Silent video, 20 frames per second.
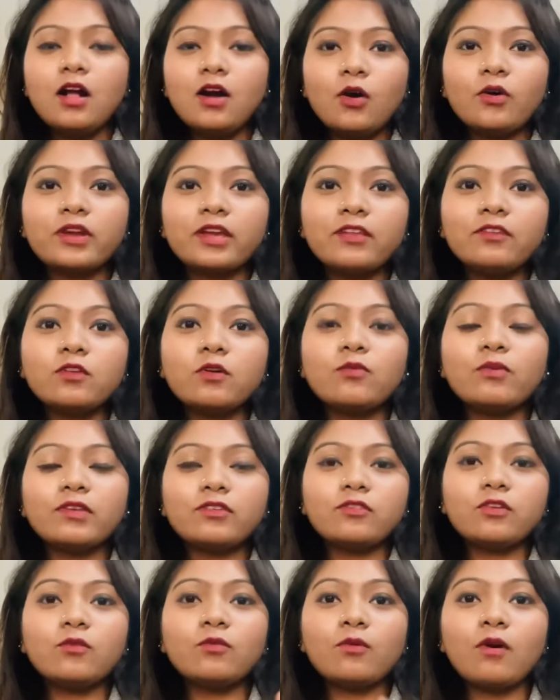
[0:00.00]
Okay, so
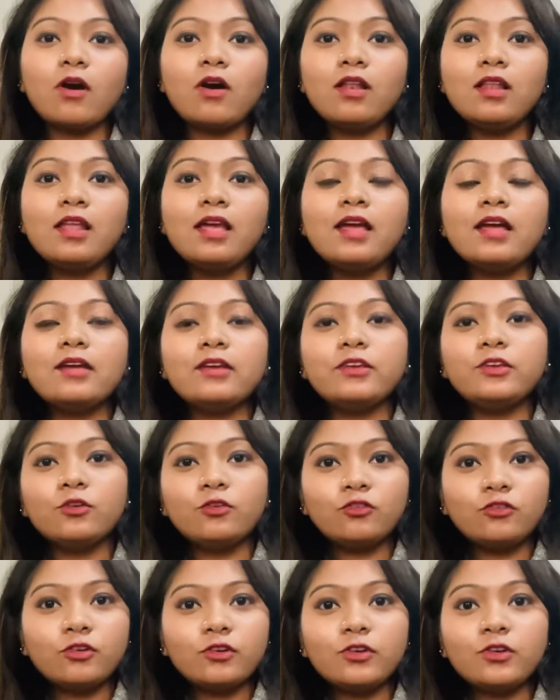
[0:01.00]
first of all, you
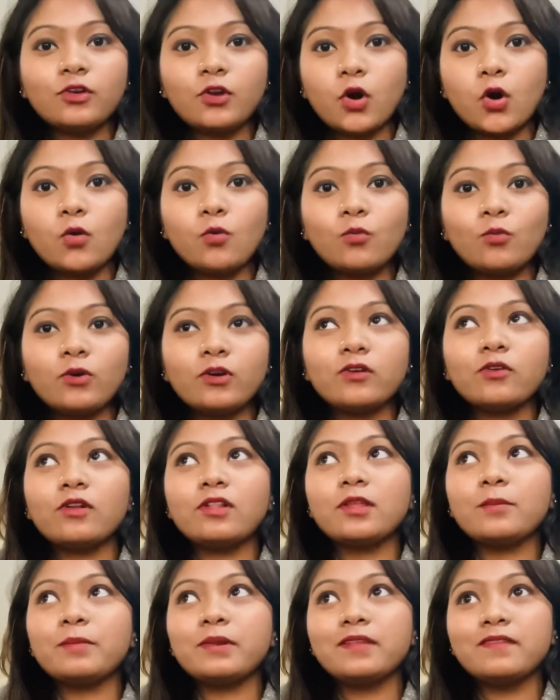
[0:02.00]
should know what are all
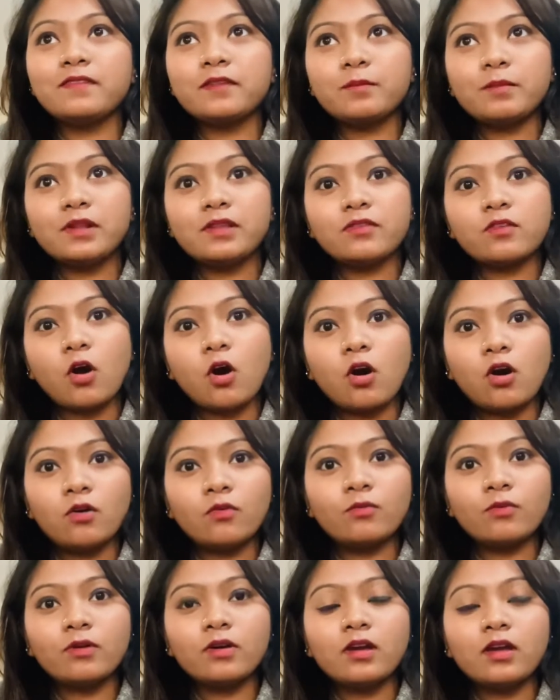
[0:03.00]
the principles
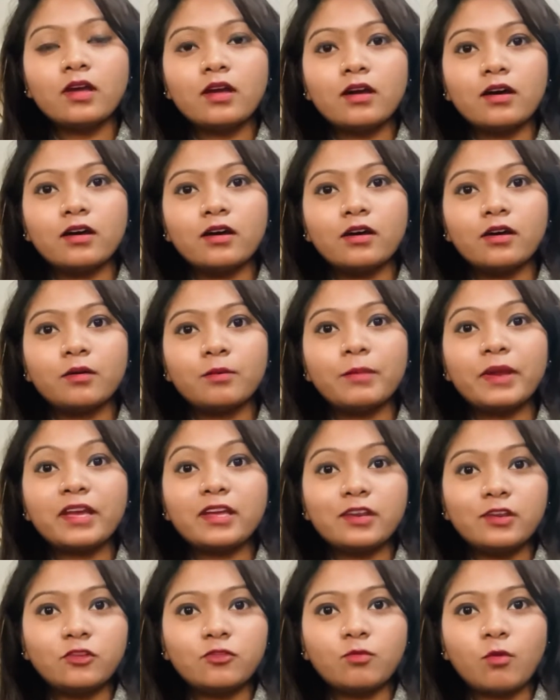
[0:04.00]
of uh,
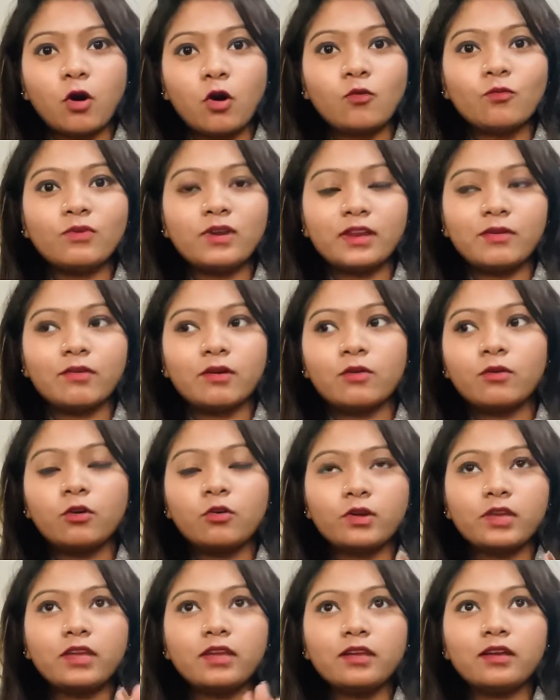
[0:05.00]
mechanism of lever.
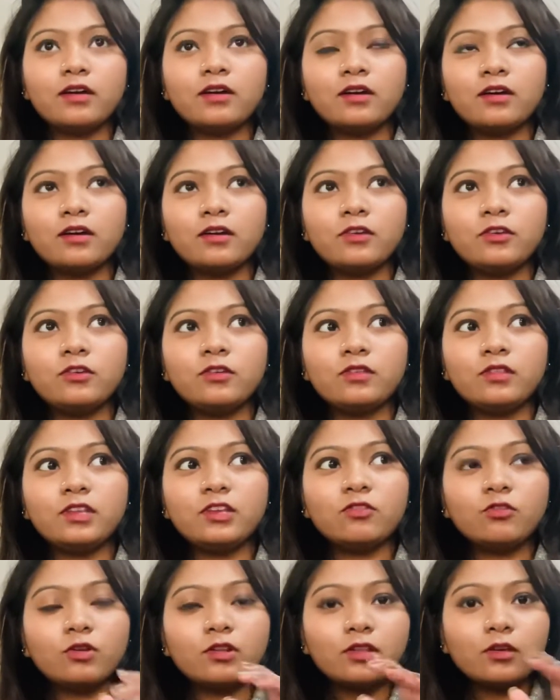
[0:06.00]
Okay, uh,
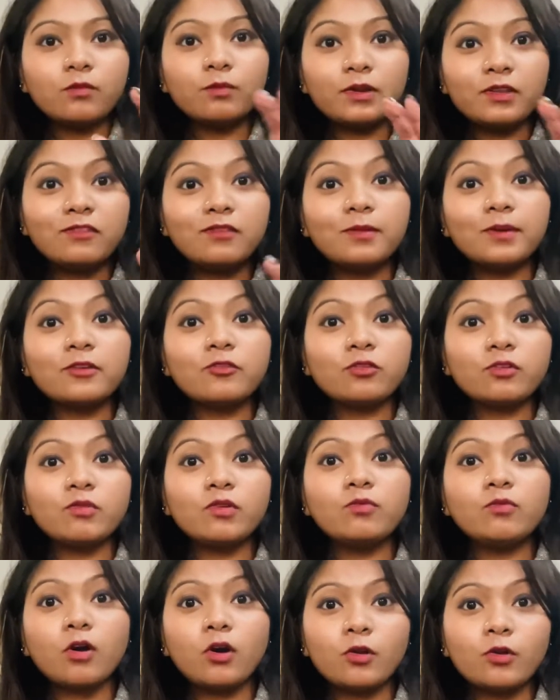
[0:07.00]
these are the principles should be
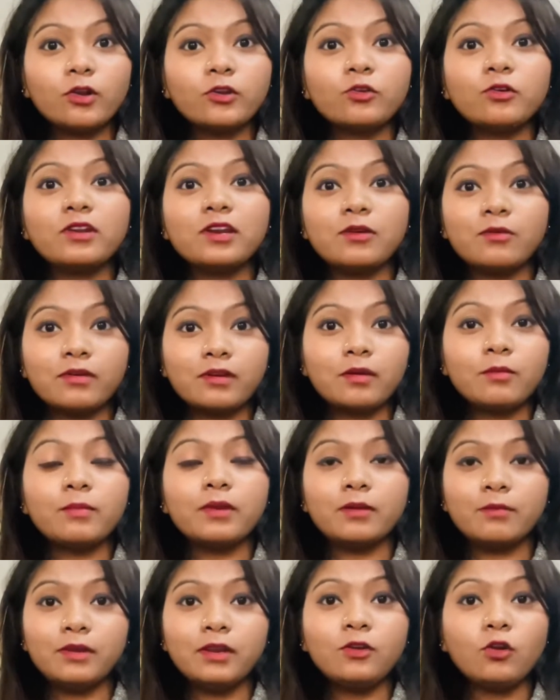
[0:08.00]
followed to deliver a
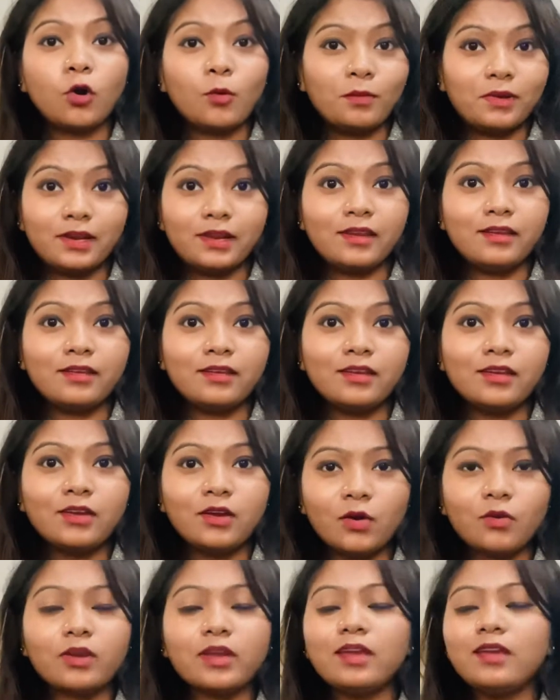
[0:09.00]
baby normally.
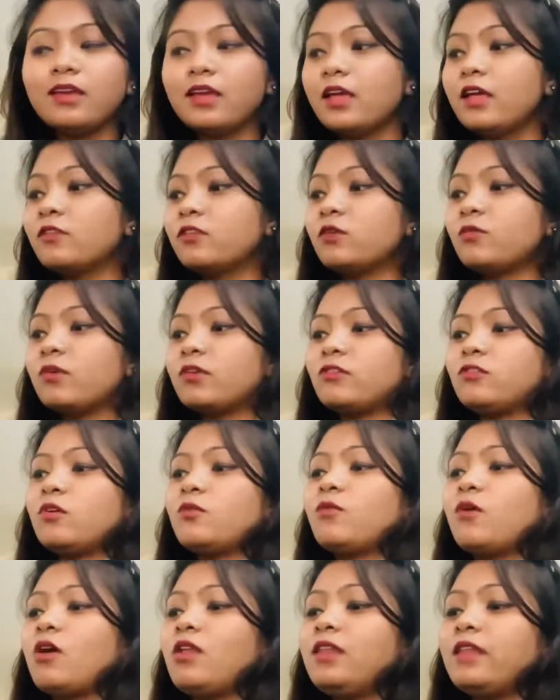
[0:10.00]
Okay, so first
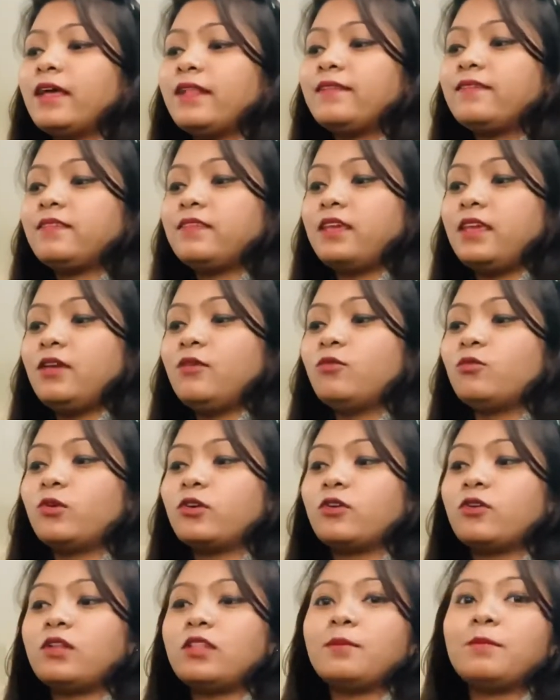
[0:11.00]
of all, let's see
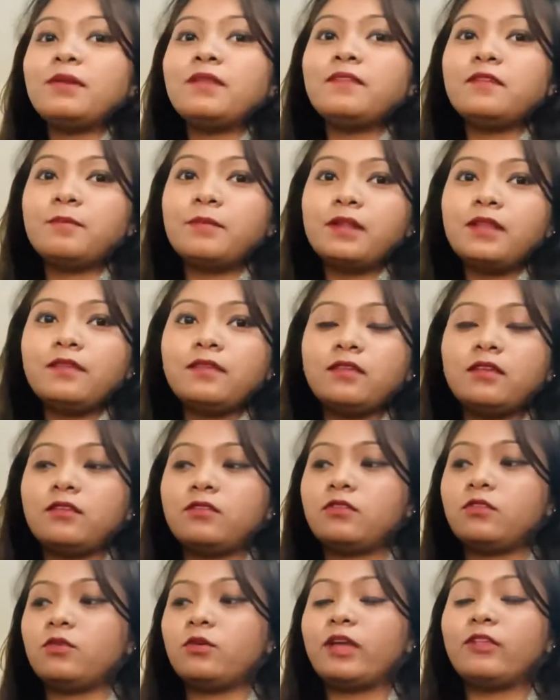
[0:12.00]
what are all the principles.
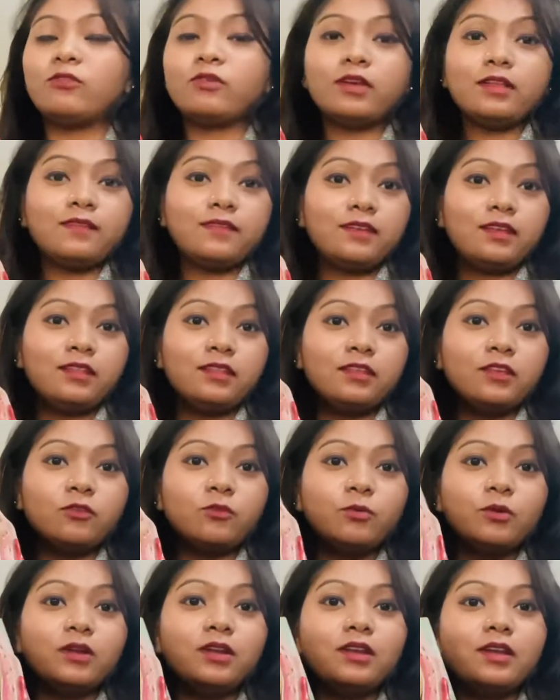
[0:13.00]
So as you can see in this
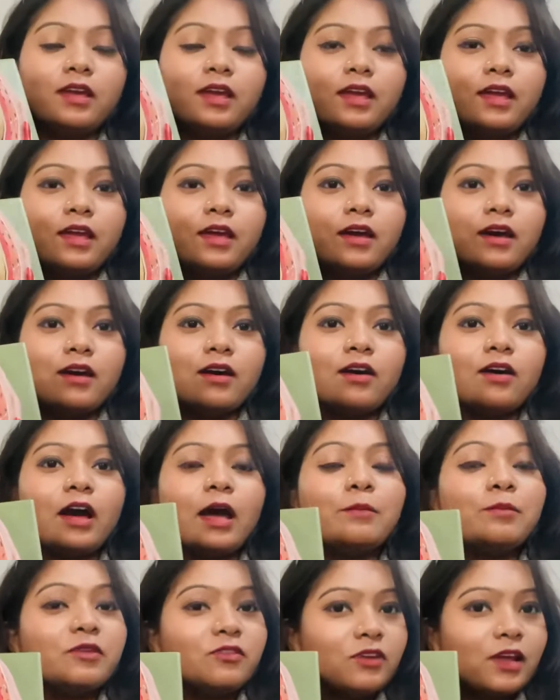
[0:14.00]
one, uh,
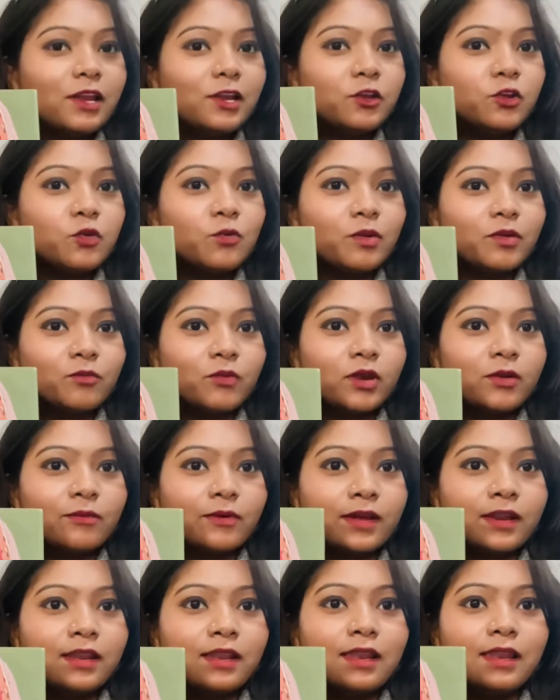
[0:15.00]
I'm just telling you one by
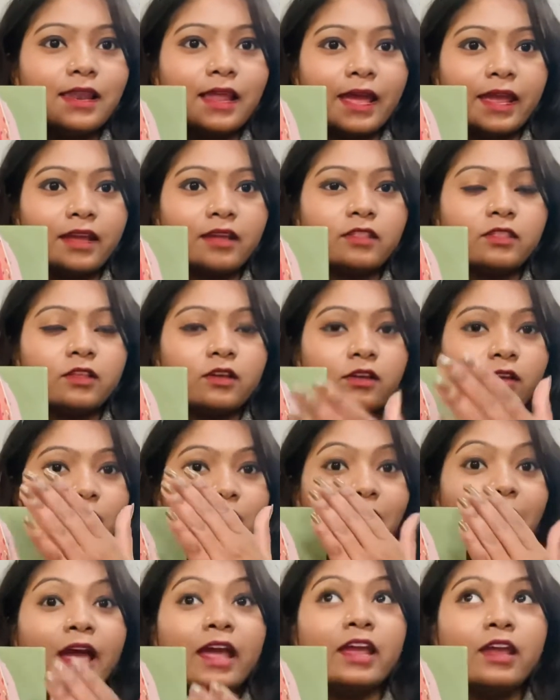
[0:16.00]
one, like the
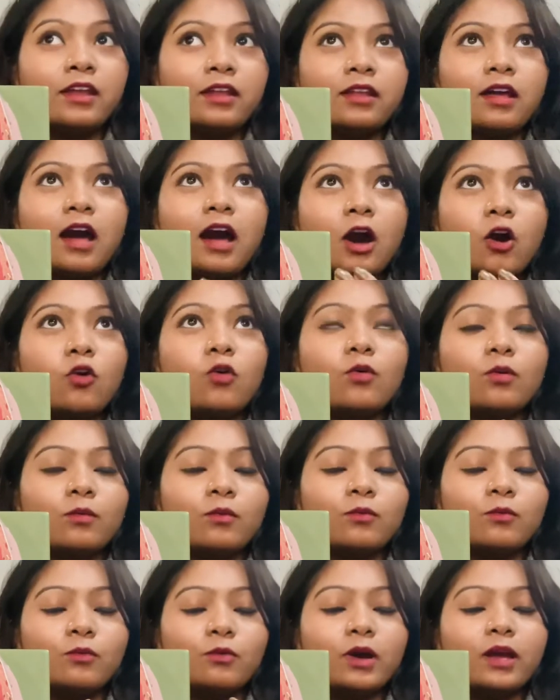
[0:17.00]
lie, how
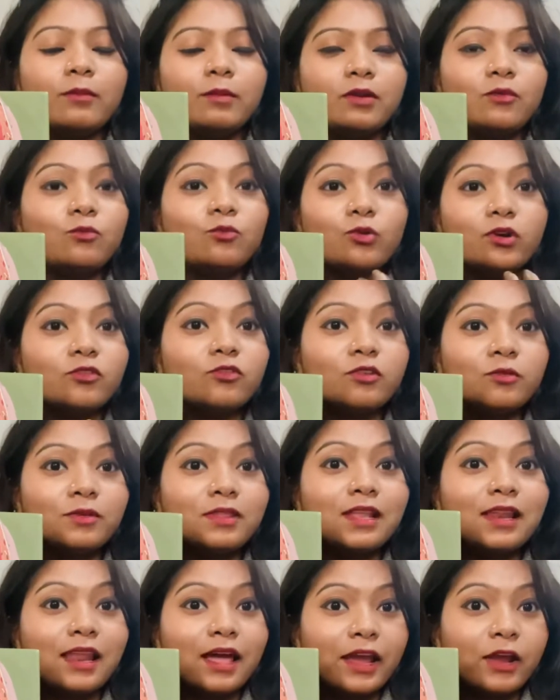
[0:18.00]
um, I mean, what should be
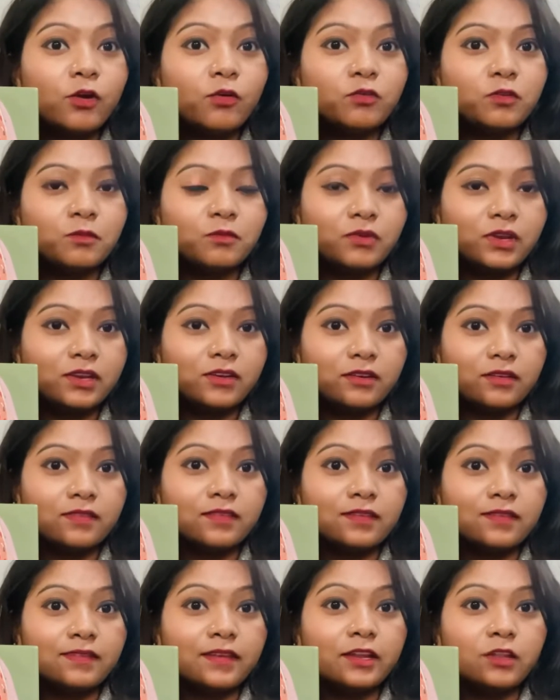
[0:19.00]
the lie of the fetus
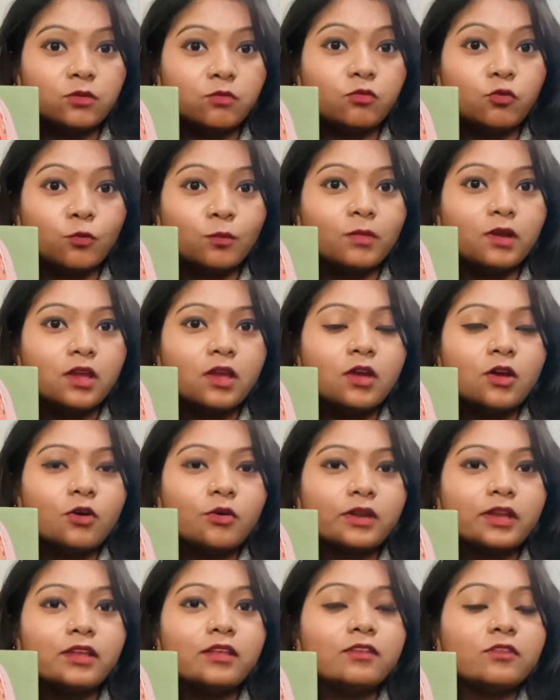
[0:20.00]
inside the womb.
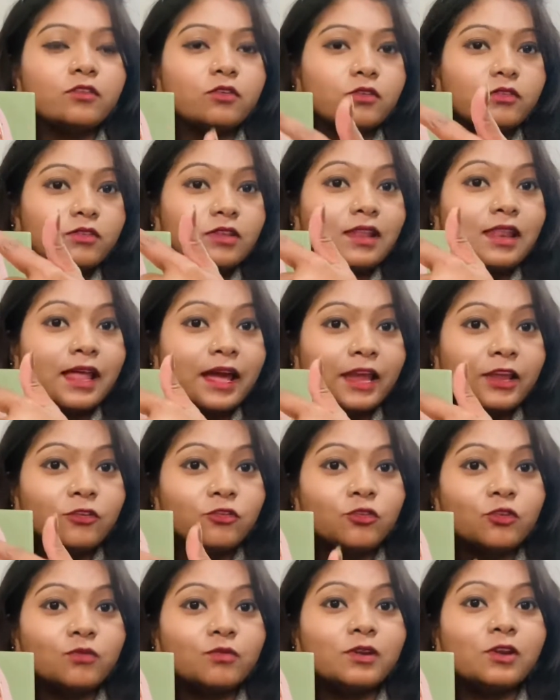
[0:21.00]
Okay, so the lie
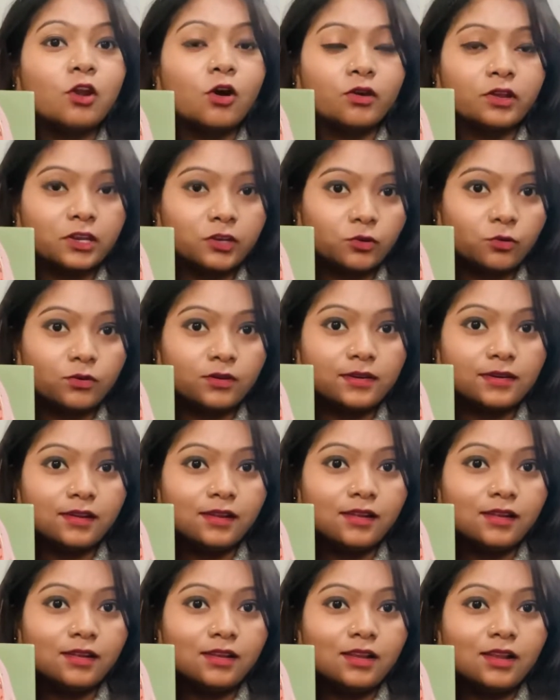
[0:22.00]
should be longitudinal.